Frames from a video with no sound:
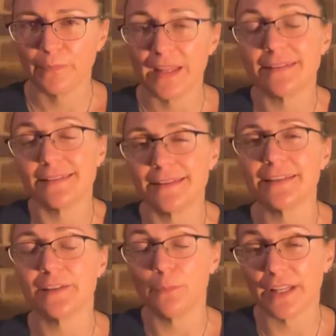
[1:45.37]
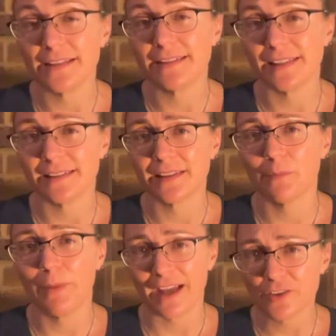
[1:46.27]
It's, it's a place that's
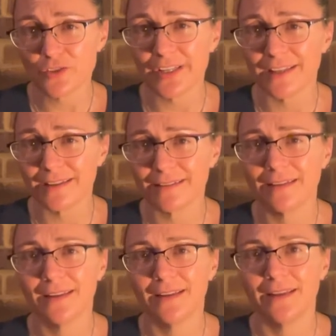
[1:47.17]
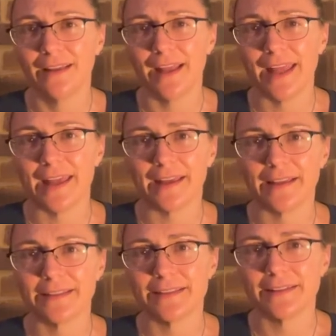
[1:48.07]
compassionate
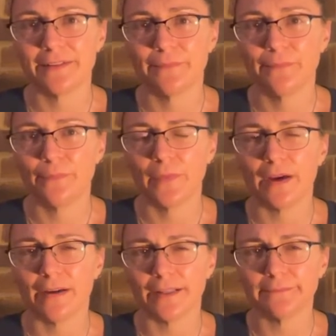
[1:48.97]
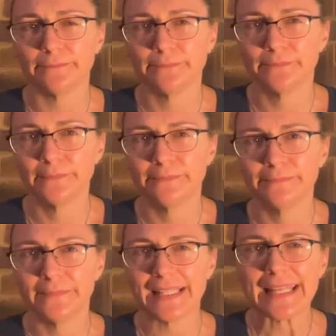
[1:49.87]
and um,
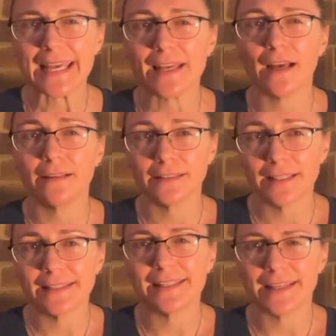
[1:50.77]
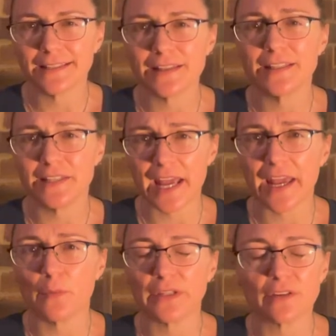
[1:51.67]
at the at the end of the
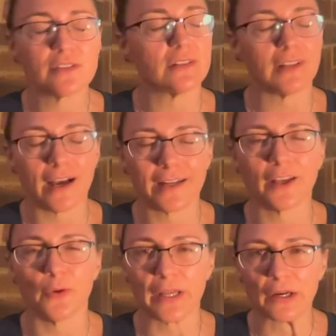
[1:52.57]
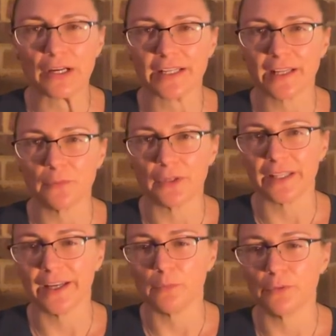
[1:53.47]
day, when there's a lot going on, it can
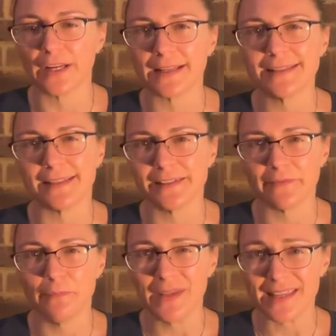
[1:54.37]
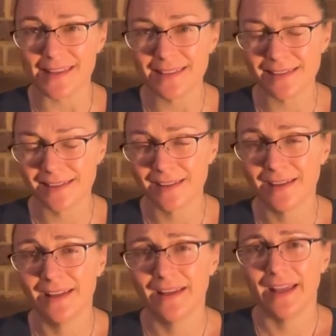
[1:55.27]
really help bring a sense of peace
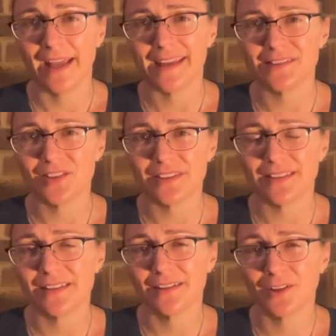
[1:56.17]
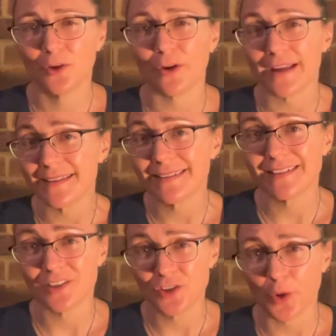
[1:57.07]
and just grace
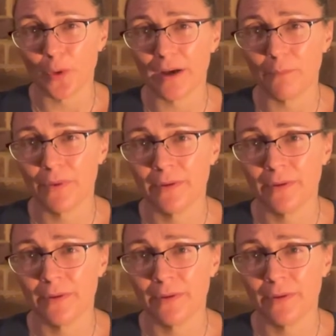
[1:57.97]
to show up